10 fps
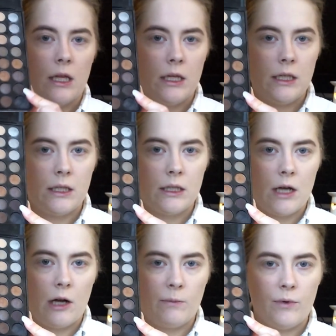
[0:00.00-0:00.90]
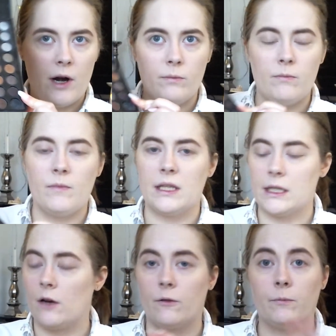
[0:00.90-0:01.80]
this dark brown
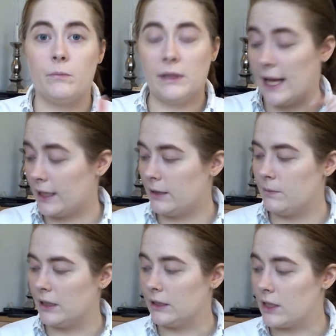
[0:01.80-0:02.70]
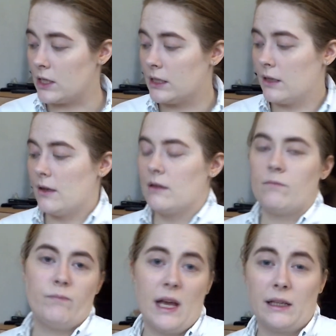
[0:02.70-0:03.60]
instead of black because,
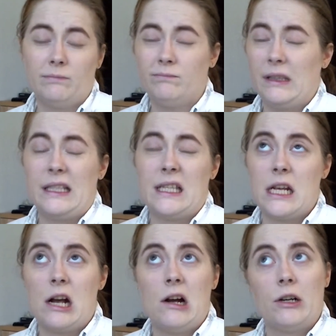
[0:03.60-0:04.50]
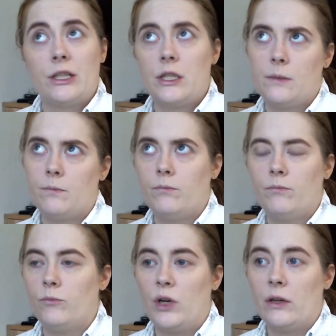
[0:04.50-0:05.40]
yeah, Lizzy Hearts
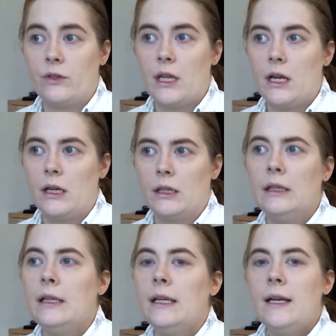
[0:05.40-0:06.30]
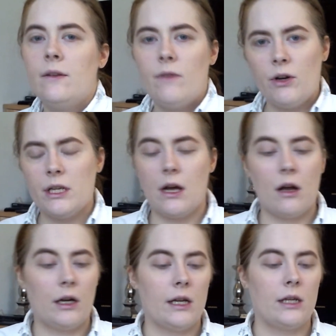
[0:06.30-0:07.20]
brows, they are very
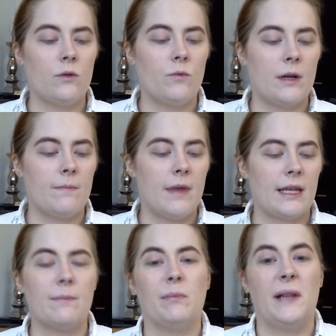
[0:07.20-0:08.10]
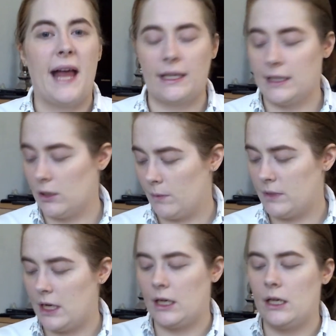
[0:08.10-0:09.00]
dark and I don't want to make them black. So I'm
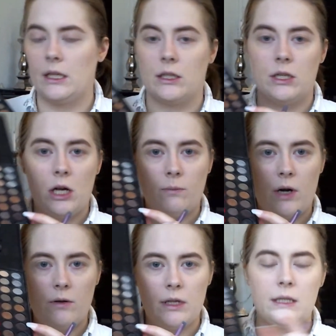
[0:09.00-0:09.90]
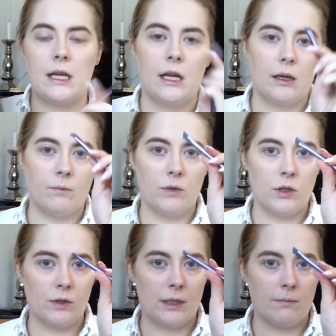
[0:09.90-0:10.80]
taking the dark brown instead, and I'm
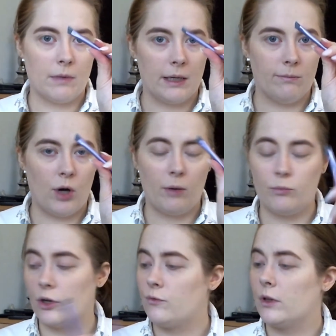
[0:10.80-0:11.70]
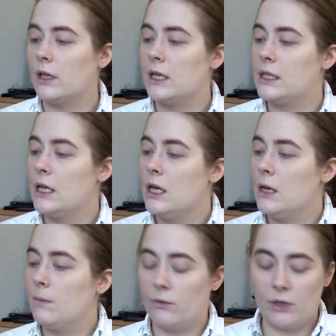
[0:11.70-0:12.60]
using my brow brush for this,
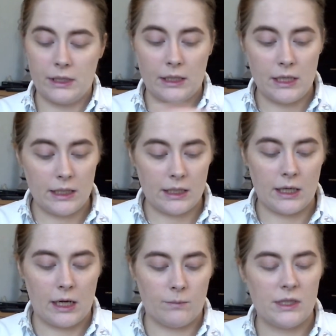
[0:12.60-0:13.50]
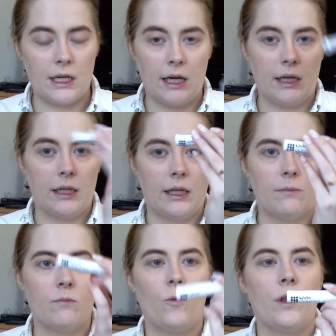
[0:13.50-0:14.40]
the Real Techniques, and then I'm setting
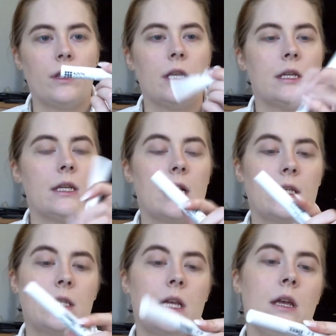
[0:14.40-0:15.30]
them with the NYX